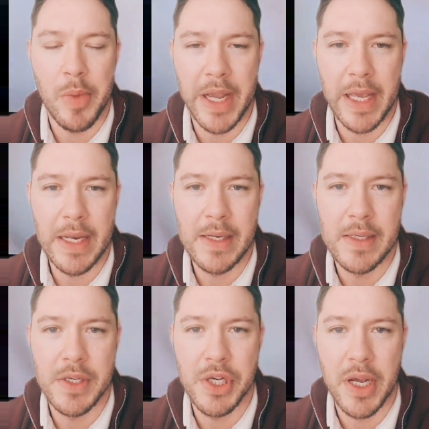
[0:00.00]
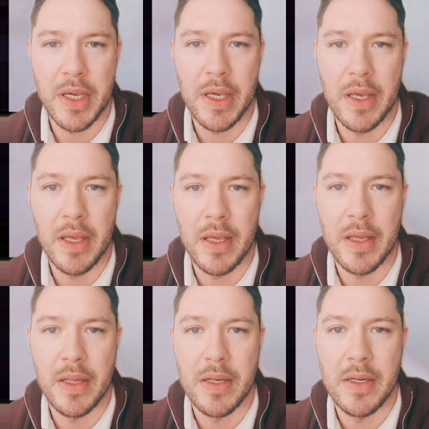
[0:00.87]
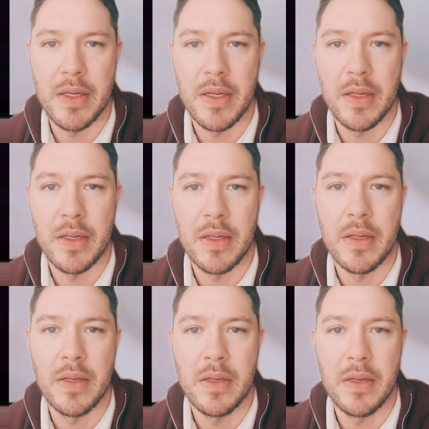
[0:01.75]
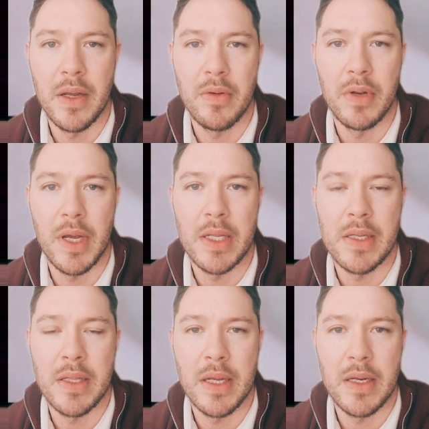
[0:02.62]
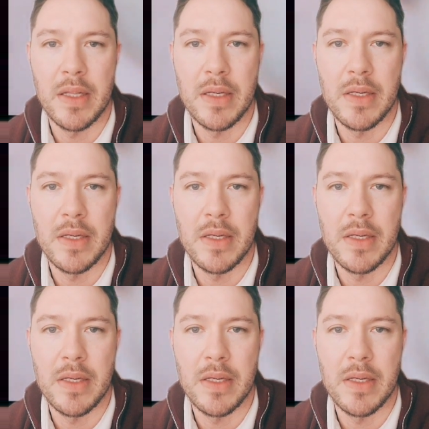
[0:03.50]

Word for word: back in to check, and no light at the end of the